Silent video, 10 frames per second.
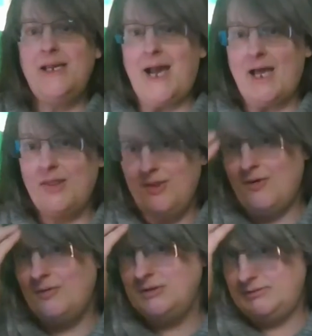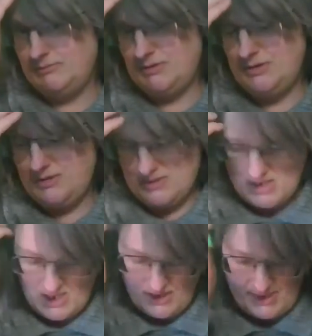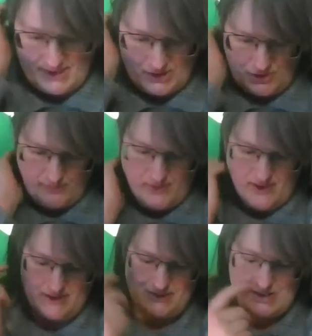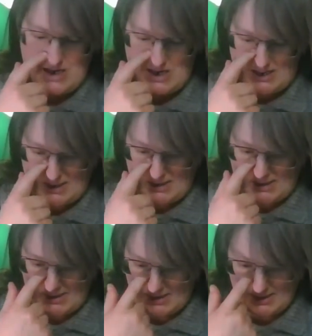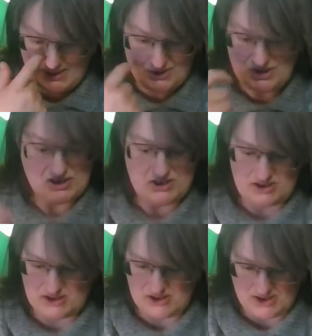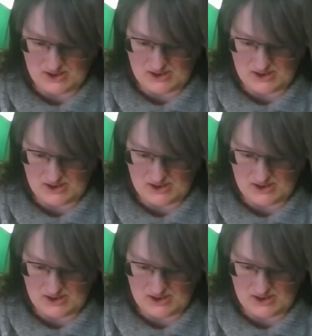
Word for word: Yeah, those th these two books are just